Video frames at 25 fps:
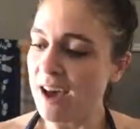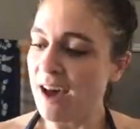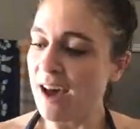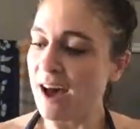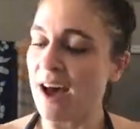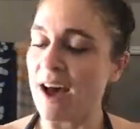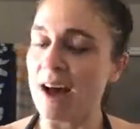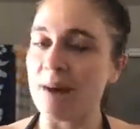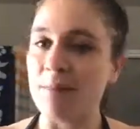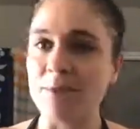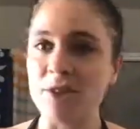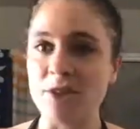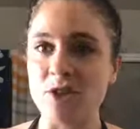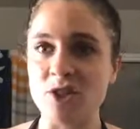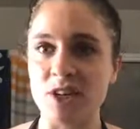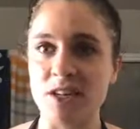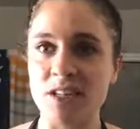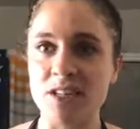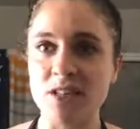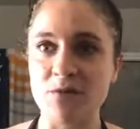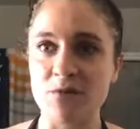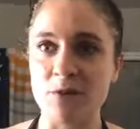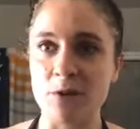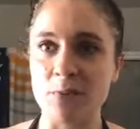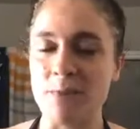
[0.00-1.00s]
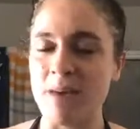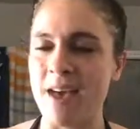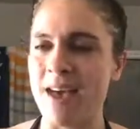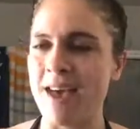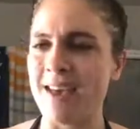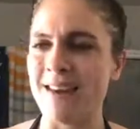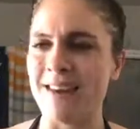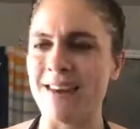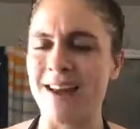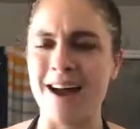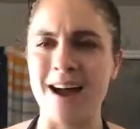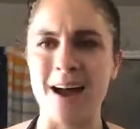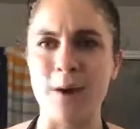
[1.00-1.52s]
The Just for
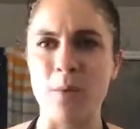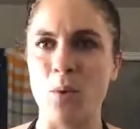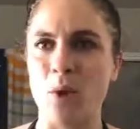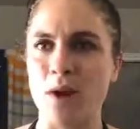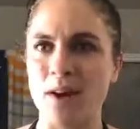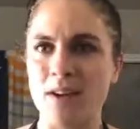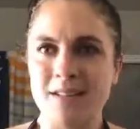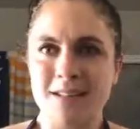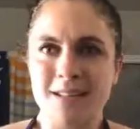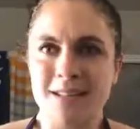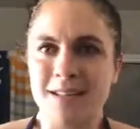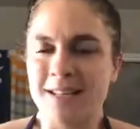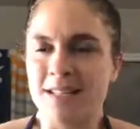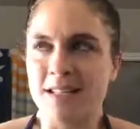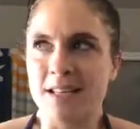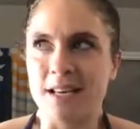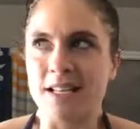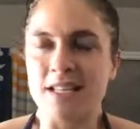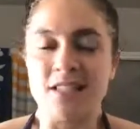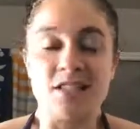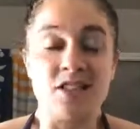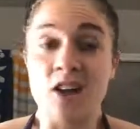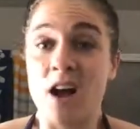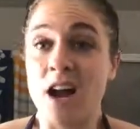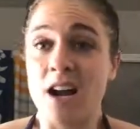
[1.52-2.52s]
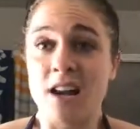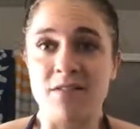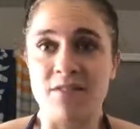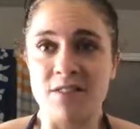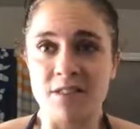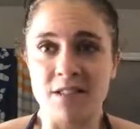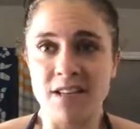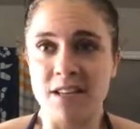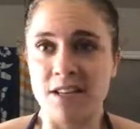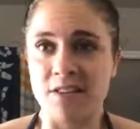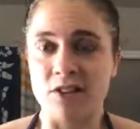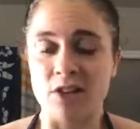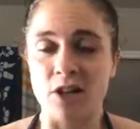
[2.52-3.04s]
Men, I want to say it's not even
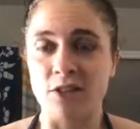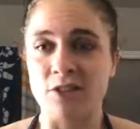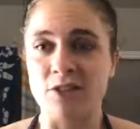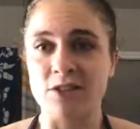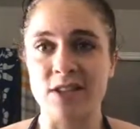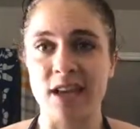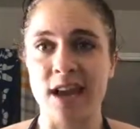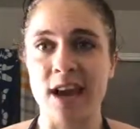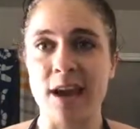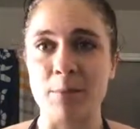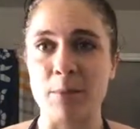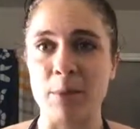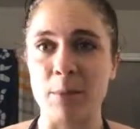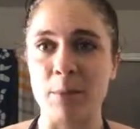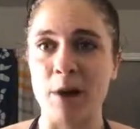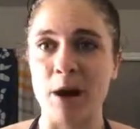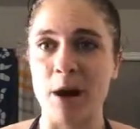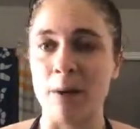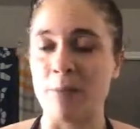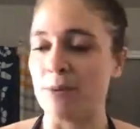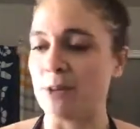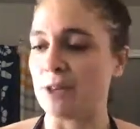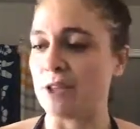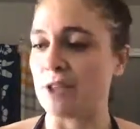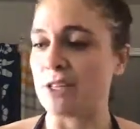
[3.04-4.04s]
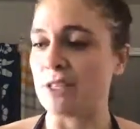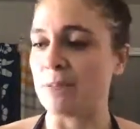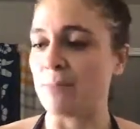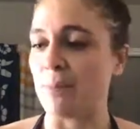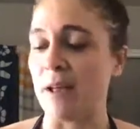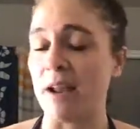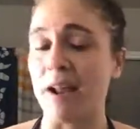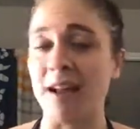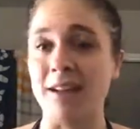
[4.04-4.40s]
$10. Can't remember how much I spent.